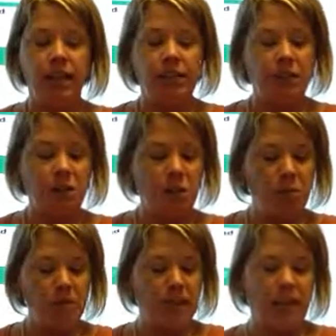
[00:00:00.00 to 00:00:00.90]

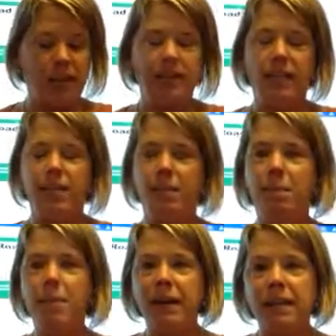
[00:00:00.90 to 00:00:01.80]
Subitizing is the
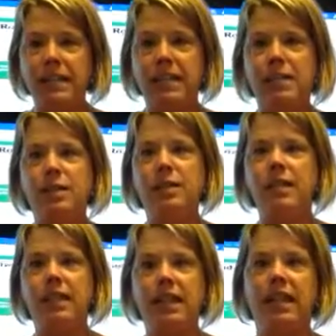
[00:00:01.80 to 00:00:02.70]
ability to
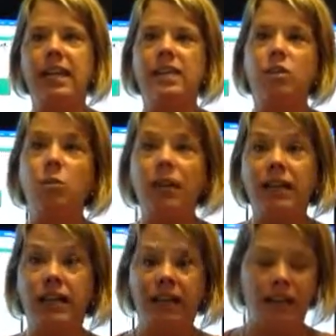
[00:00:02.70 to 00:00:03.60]
see things
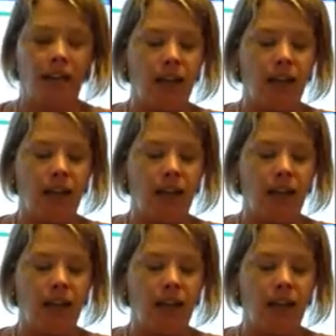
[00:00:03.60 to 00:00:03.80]
quickly